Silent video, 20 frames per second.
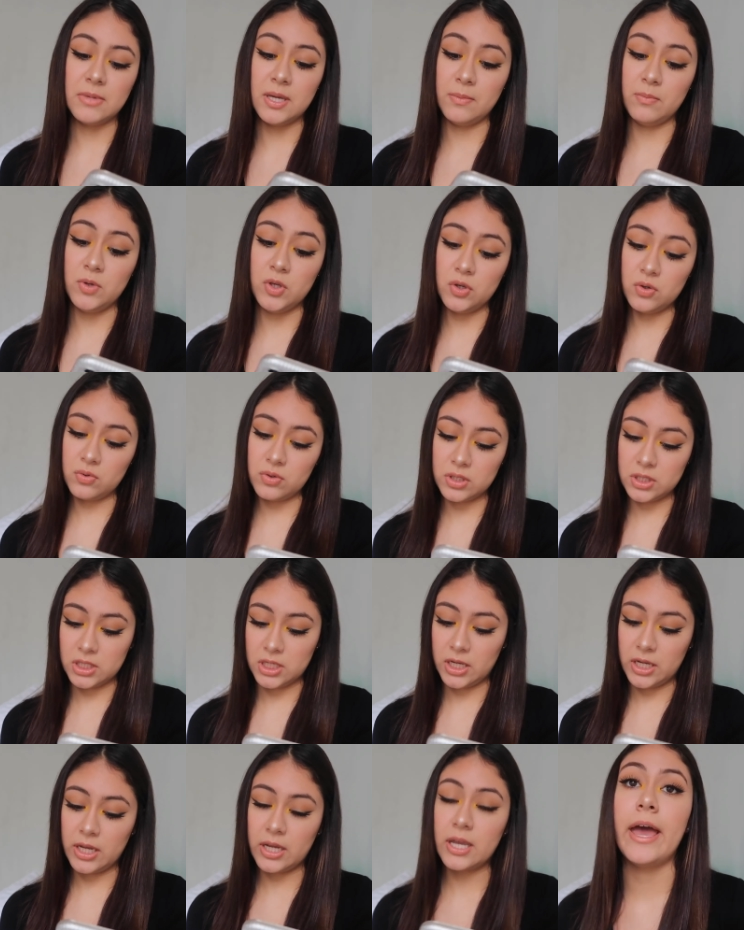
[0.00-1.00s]
my
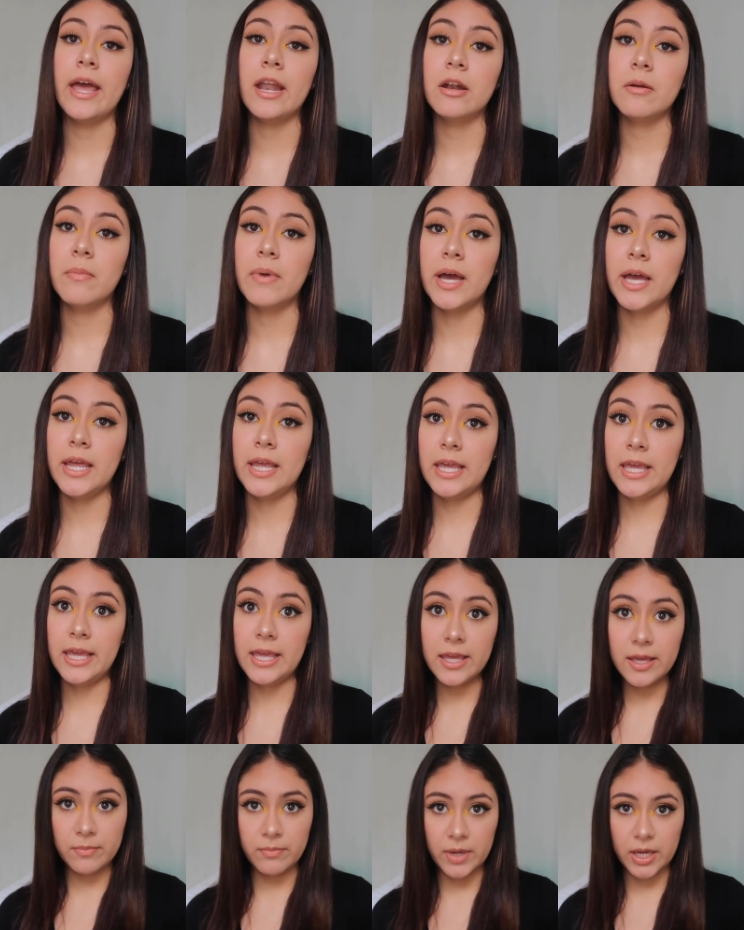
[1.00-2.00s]
music, and my
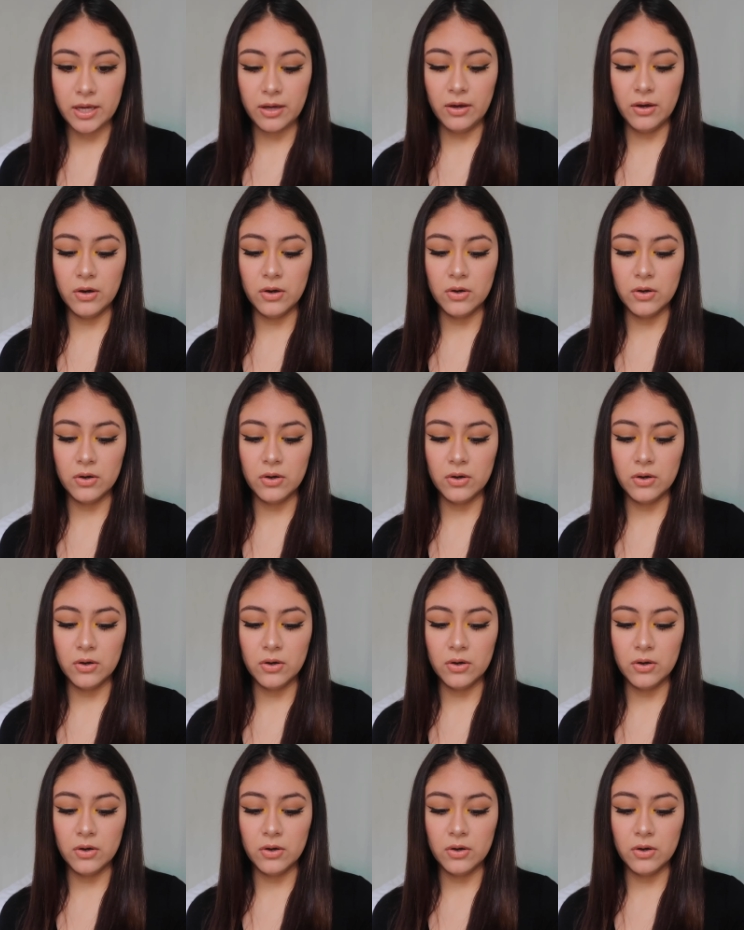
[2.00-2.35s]
email.